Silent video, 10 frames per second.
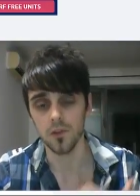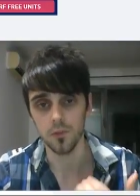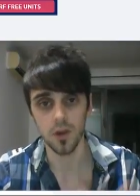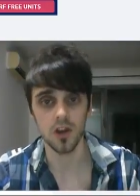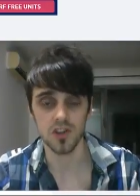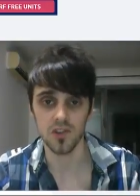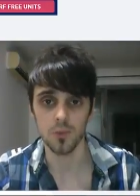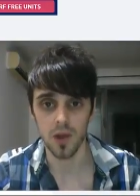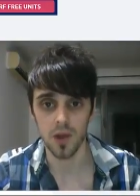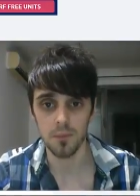purchase
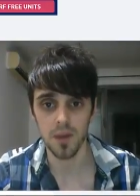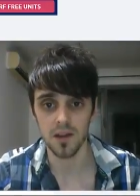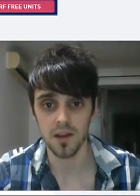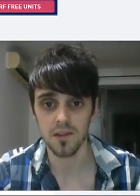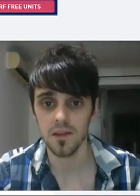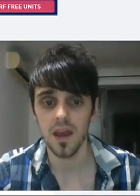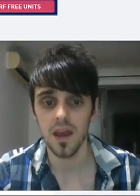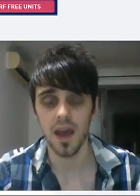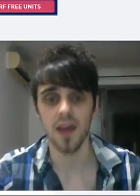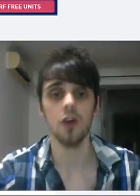more ad packs.
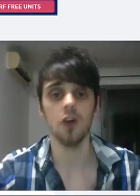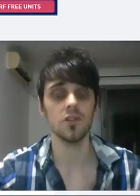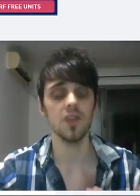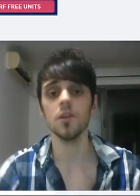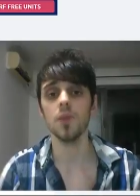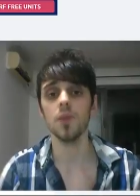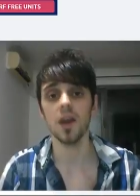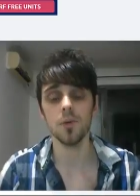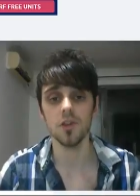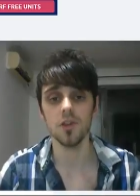And I'll definitely be
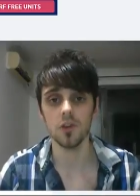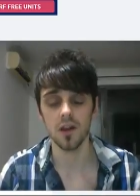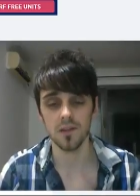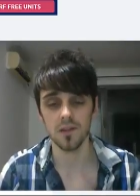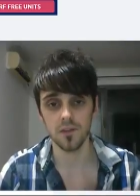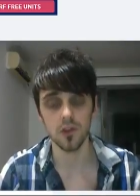helping you guys.